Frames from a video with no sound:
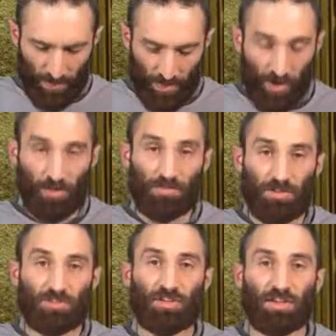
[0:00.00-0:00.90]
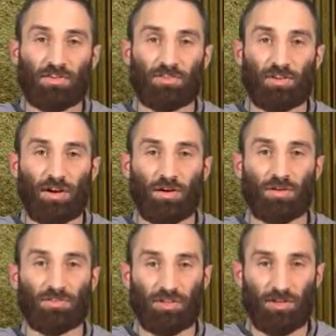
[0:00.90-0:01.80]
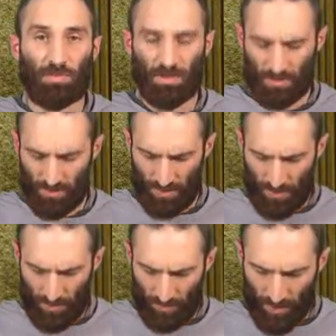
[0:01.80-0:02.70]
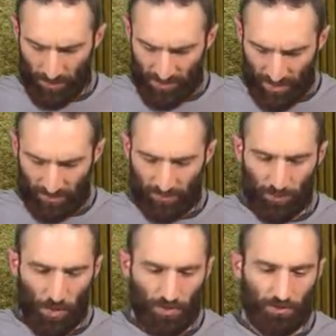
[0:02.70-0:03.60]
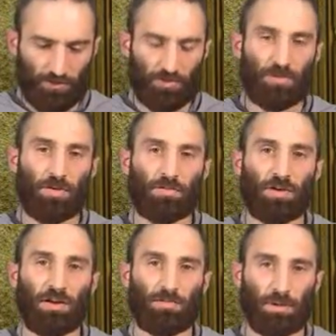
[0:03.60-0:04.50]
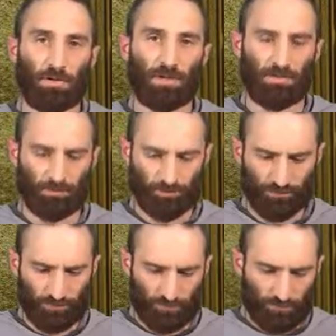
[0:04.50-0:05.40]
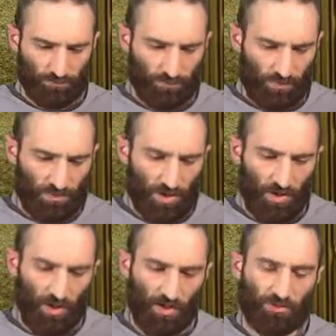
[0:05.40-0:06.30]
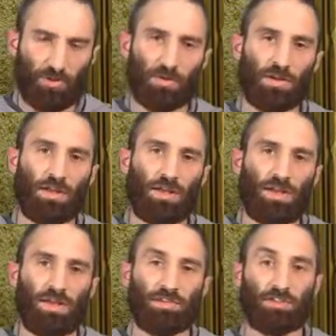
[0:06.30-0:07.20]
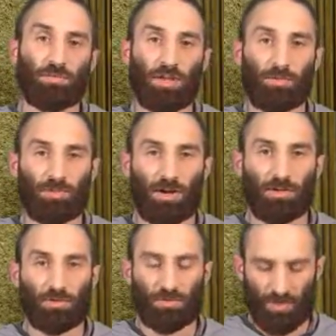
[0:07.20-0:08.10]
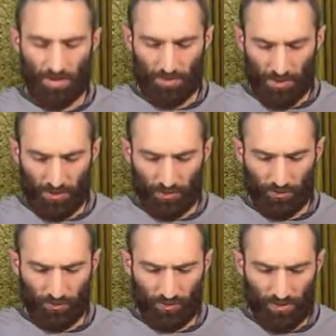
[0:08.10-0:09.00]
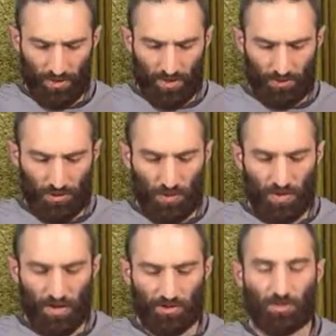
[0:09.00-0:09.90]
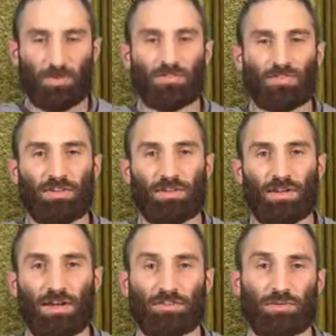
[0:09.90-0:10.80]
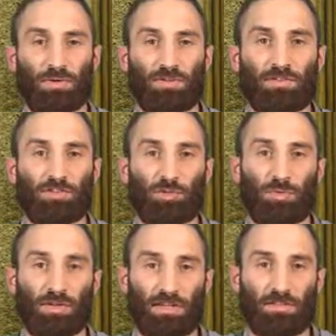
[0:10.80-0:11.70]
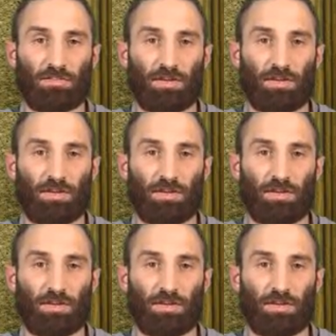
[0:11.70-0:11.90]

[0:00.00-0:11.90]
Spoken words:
All of these things are legitimate, objective motives of credibility. Now, it also is sometimes argued that miracles, too, are not to be seen as a reason to believe,